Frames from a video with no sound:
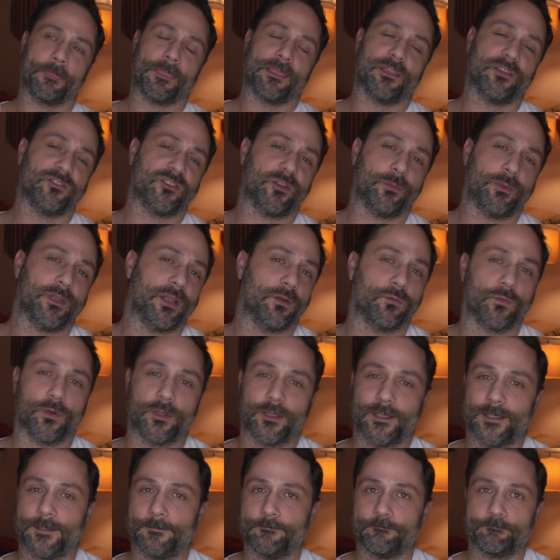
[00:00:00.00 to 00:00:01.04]
just something that
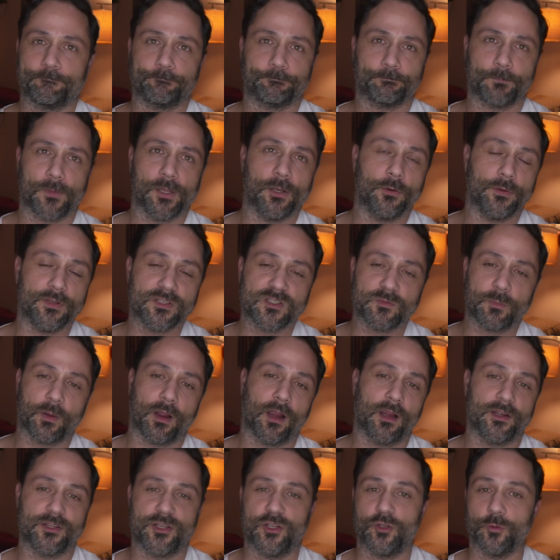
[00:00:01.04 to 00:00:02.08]
really you know
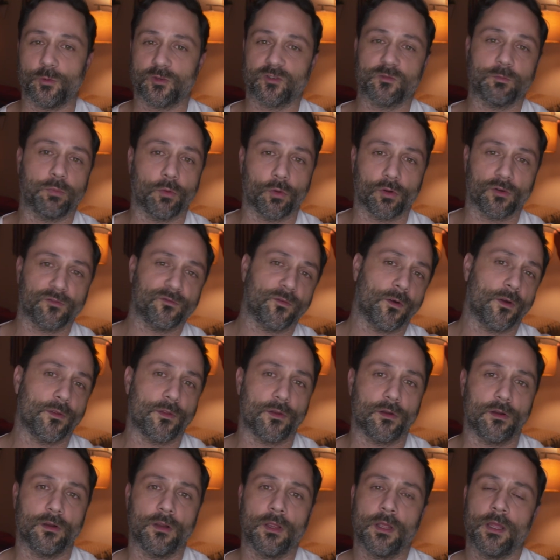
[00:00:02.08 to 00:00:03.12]
inspires you to explore
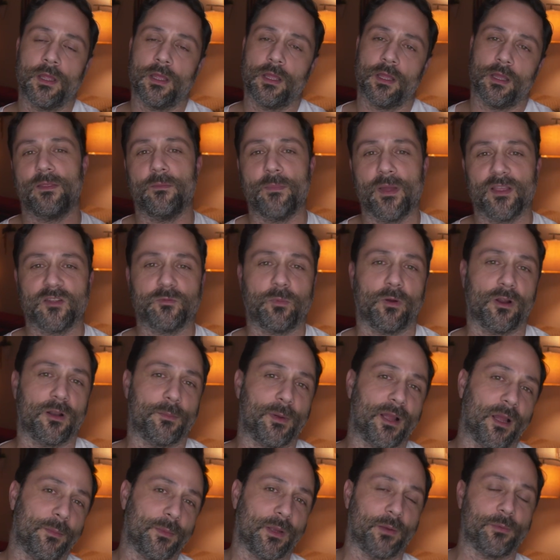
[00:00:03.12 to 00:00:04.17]
further. The best part
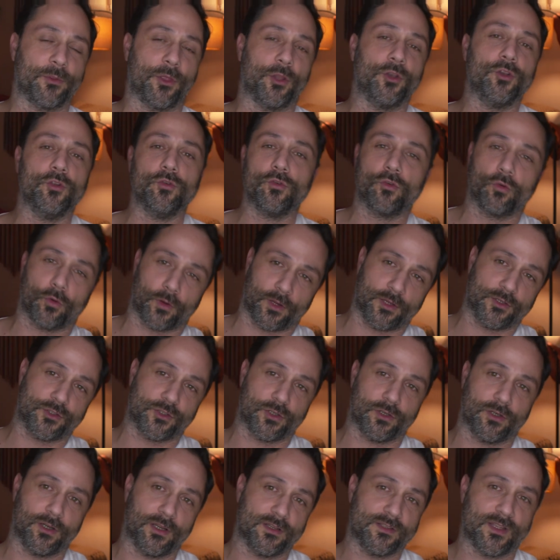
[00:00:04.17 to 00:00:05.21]
about coming up with a new
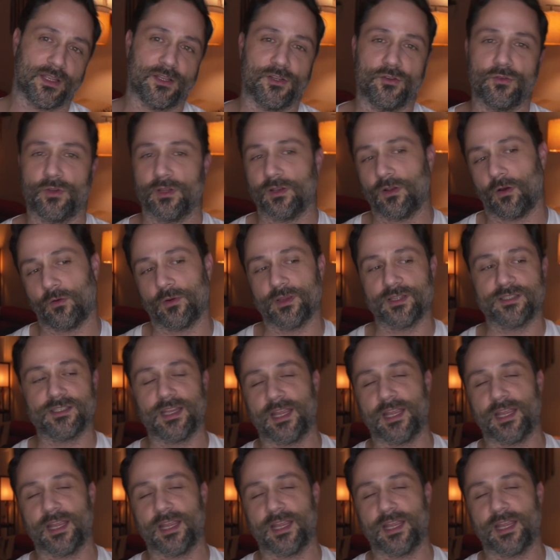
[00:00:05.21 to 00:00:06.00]
creature is that you can always